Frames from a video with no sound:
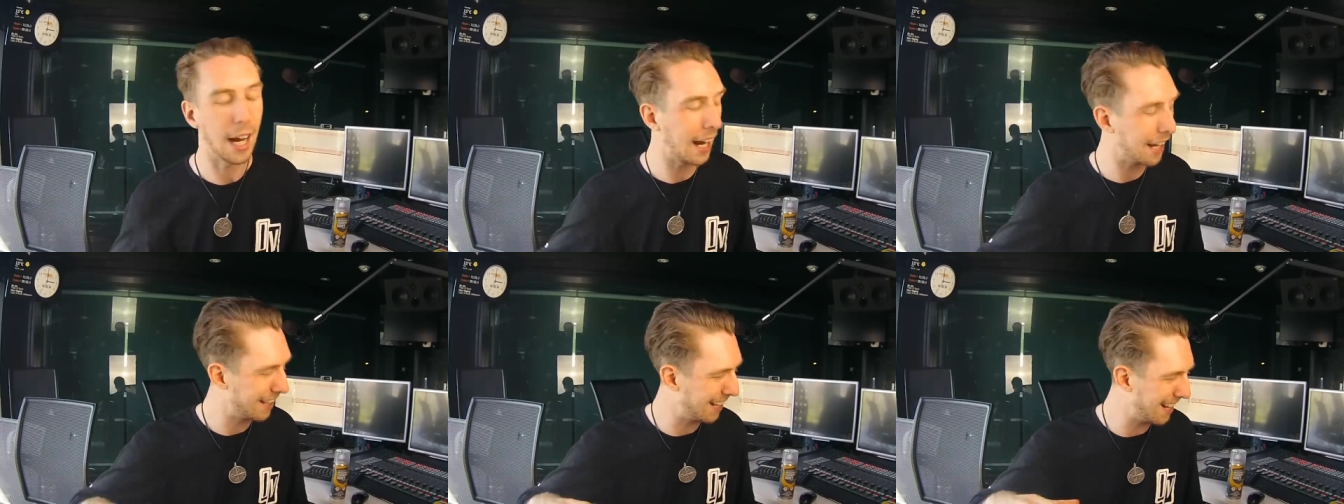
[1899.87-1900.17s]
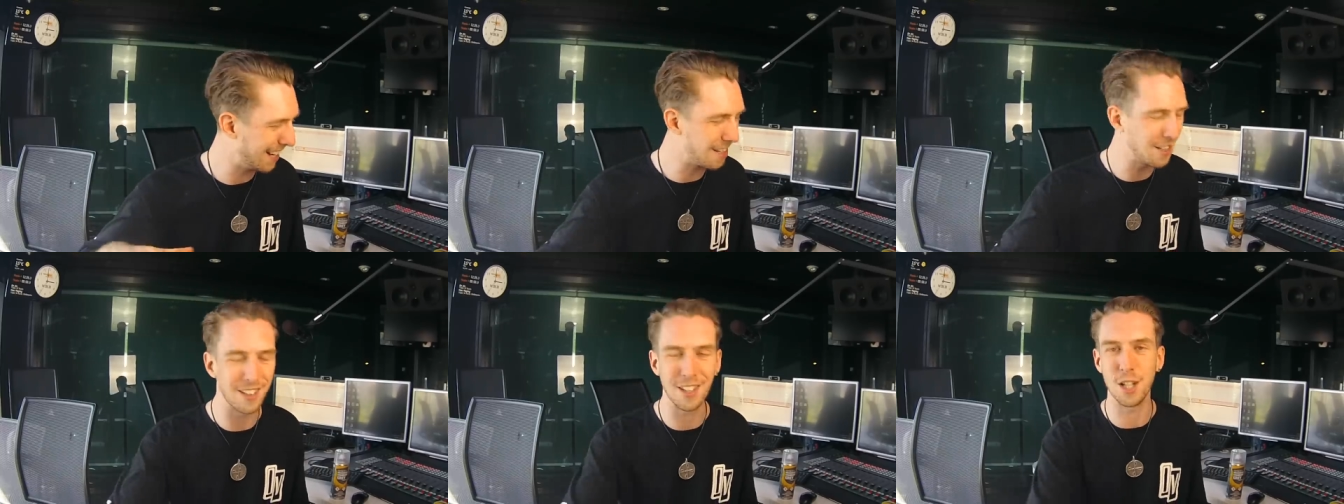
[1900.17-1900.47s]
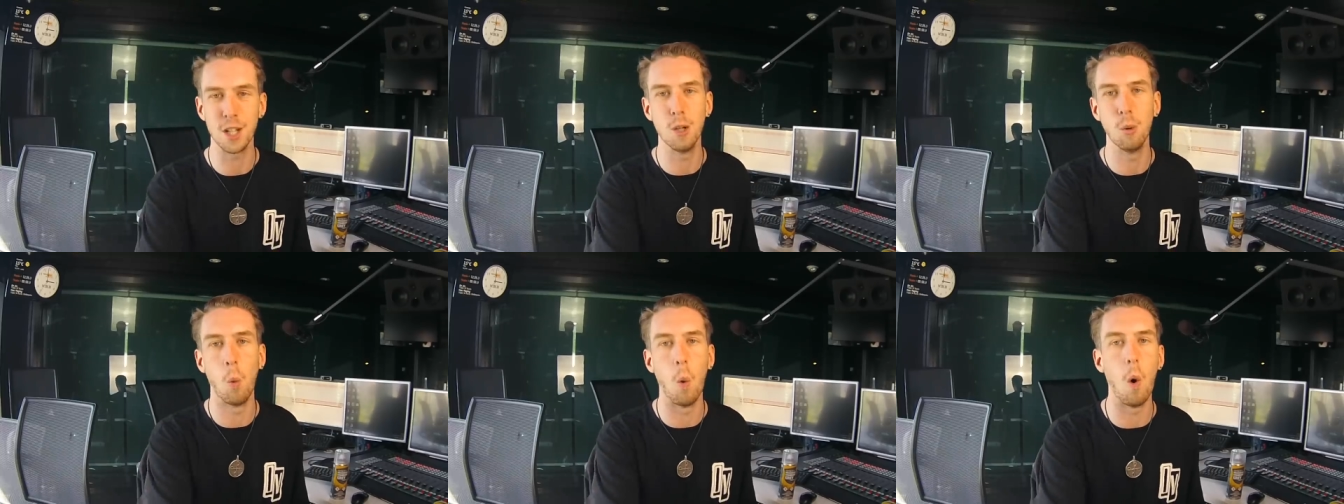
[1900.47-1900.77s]
And then
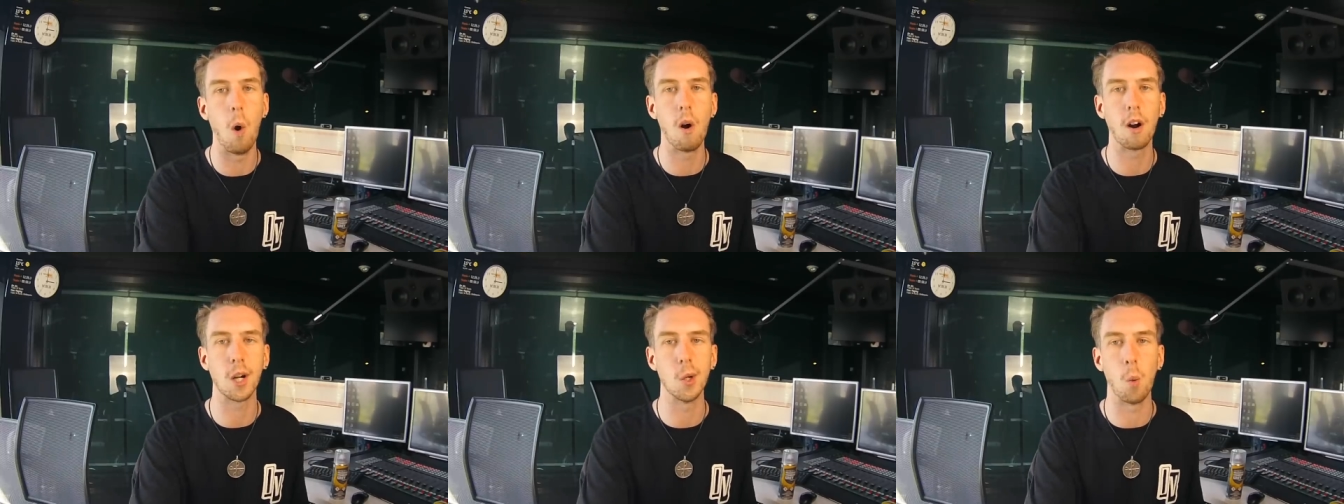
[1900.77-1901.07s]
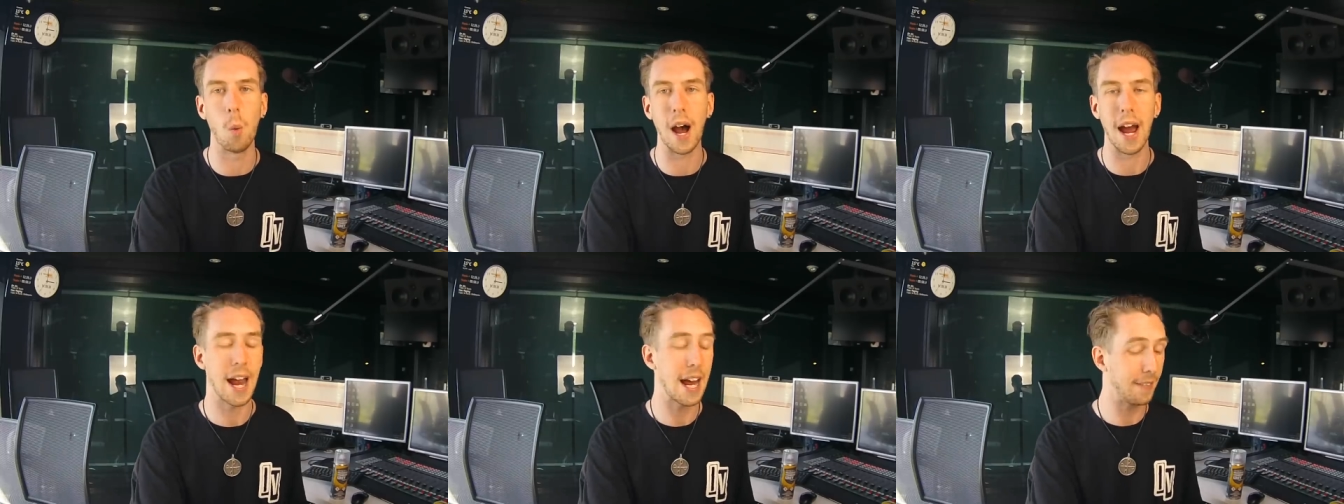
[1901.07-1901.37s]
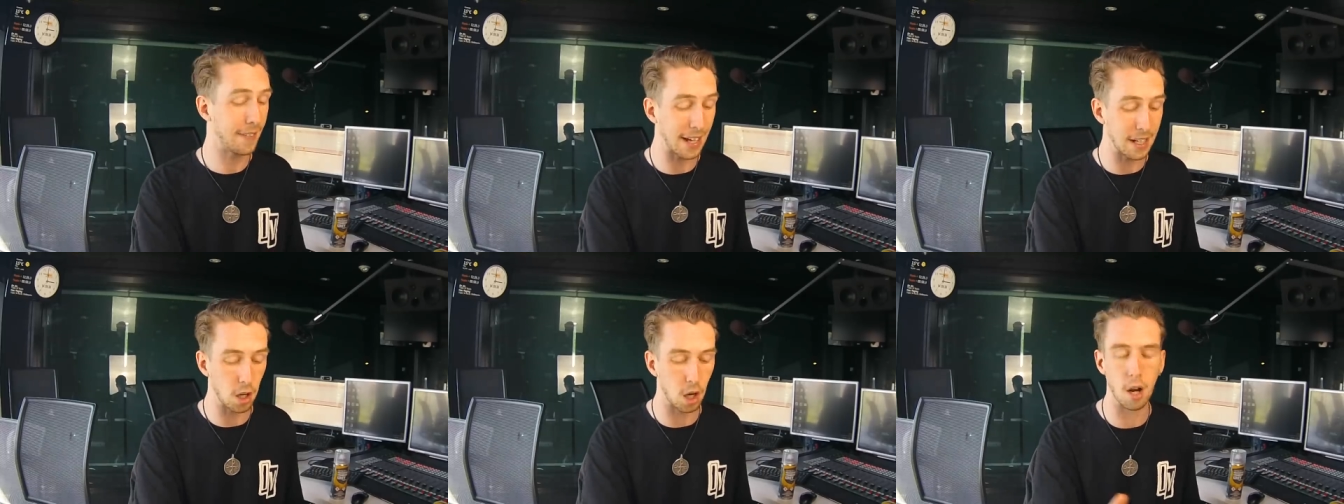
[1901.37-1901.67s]
you walk away
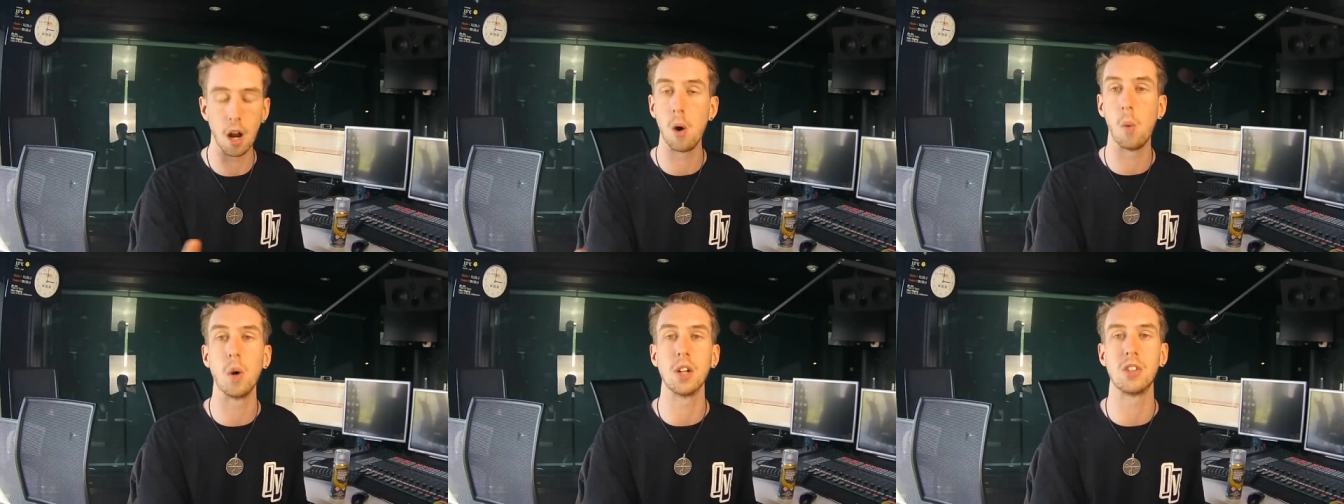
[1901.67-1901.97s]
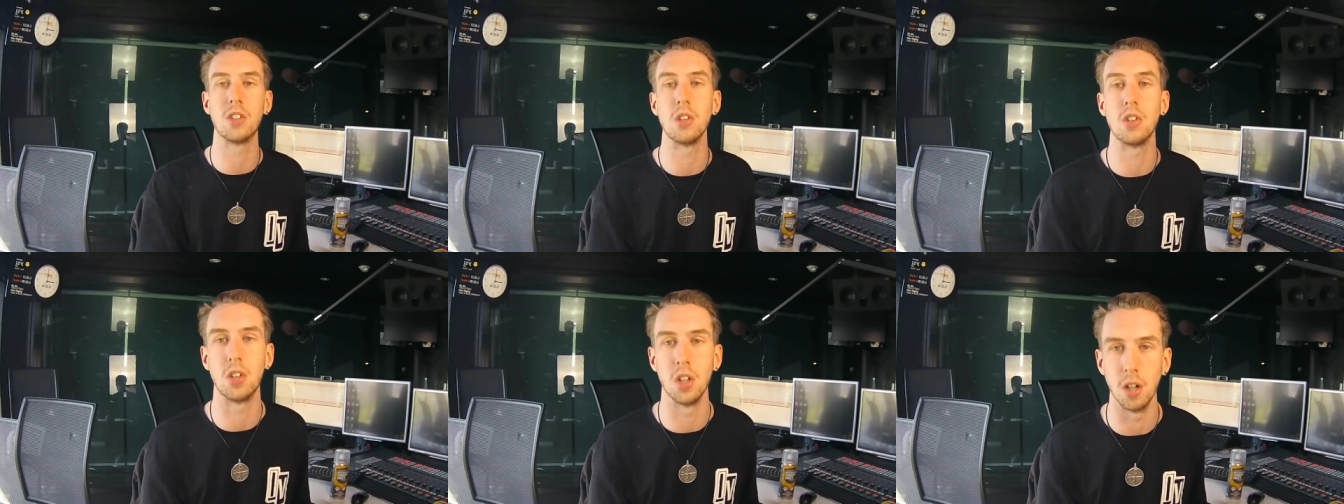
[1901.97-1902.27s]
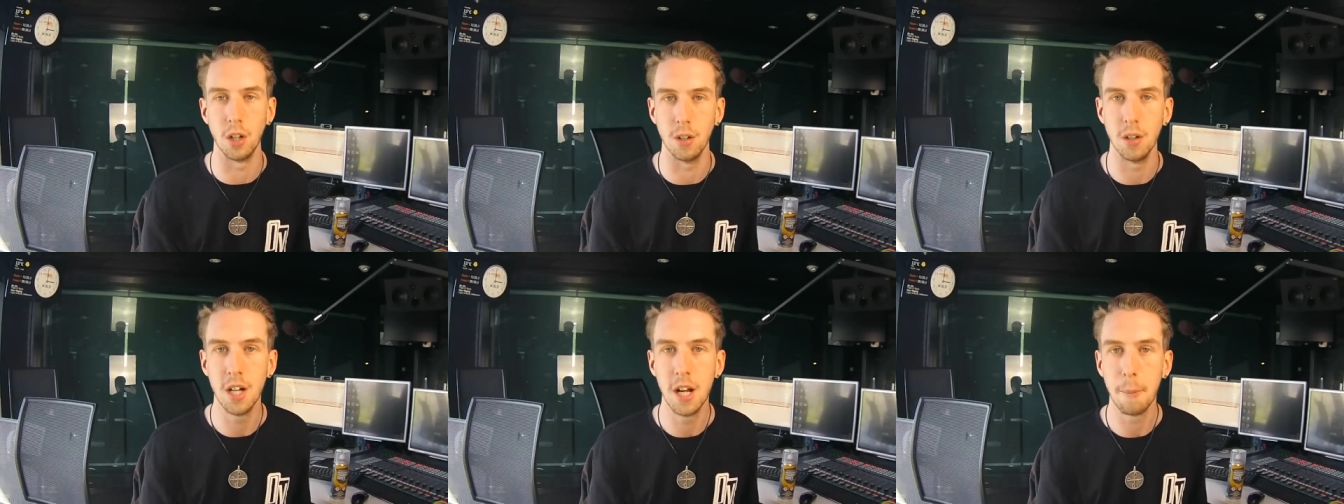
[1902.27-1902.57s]
and they don't know what to
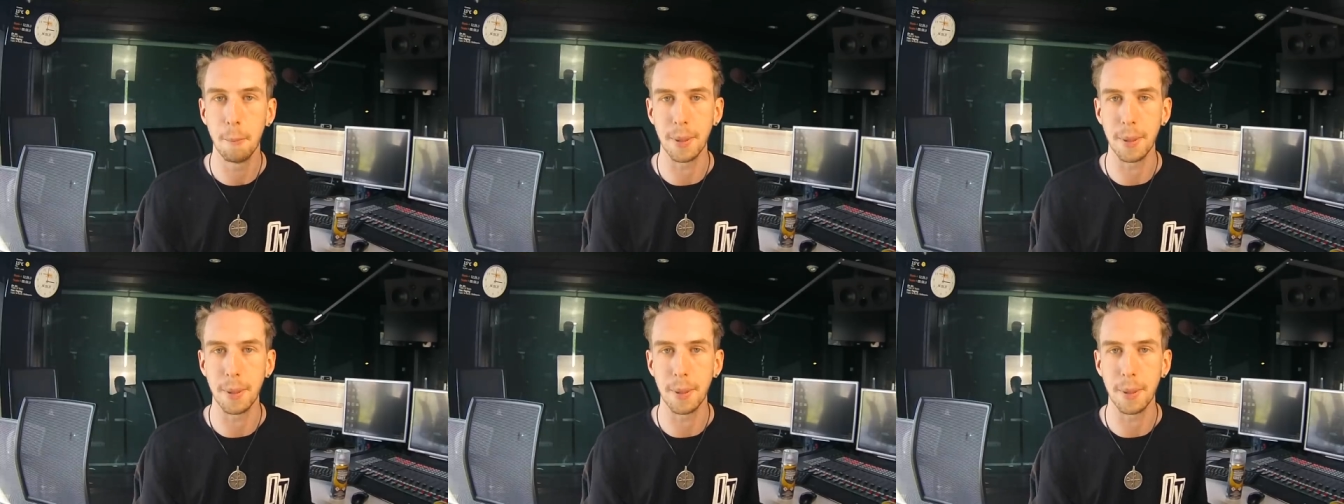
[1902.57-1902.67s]
do